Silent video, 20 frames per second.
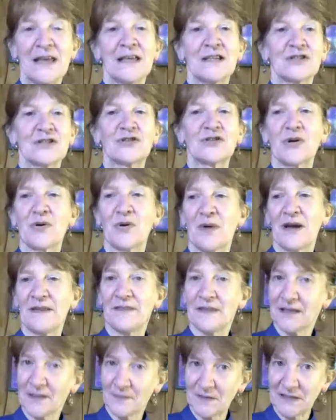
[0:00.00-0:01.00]
So I
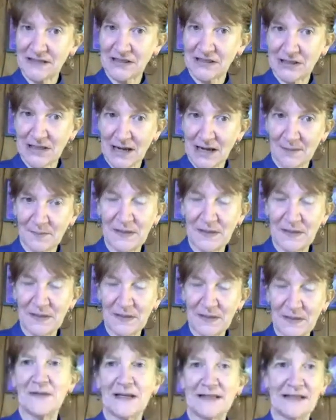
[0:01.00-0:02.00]
think I'm going to stop
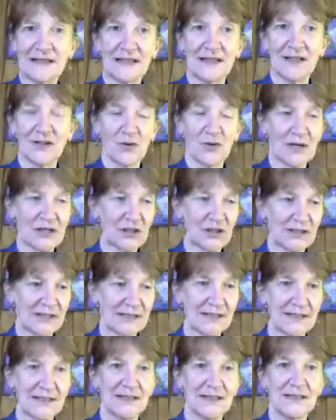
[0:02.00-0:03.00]
here. I'm not taking
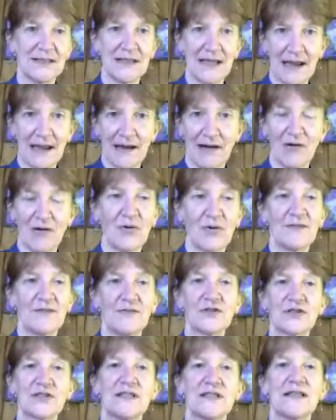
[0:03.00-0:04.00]
questions now. If
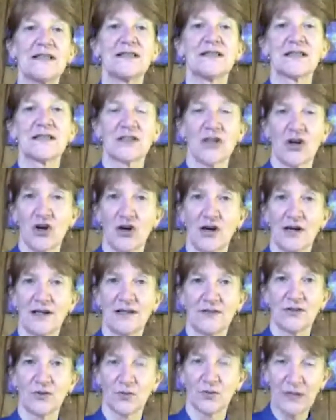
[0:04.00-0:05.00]
you're seeing this
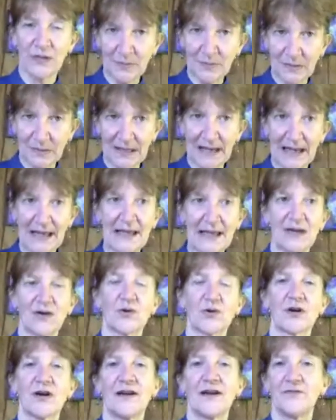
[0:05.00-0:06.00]
on the replay
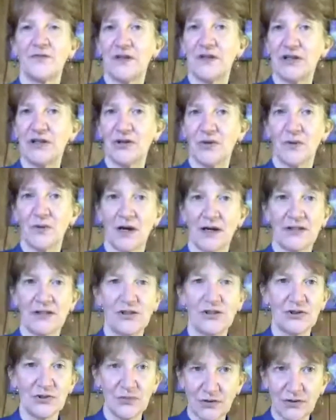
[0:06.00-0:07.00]
or on video on
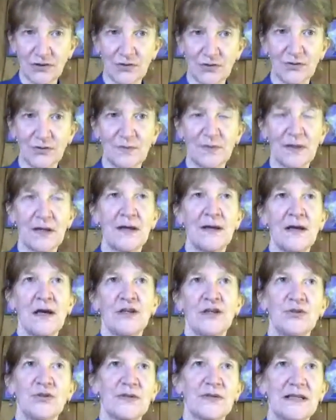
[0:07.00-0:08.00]
YouTube,
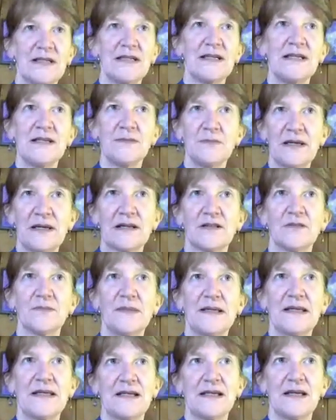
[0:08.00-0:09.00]
you can email
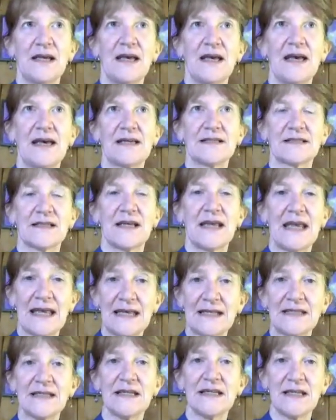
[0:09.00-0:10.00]
me at
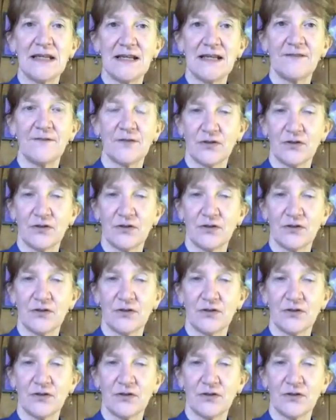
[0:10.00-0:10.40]
NE for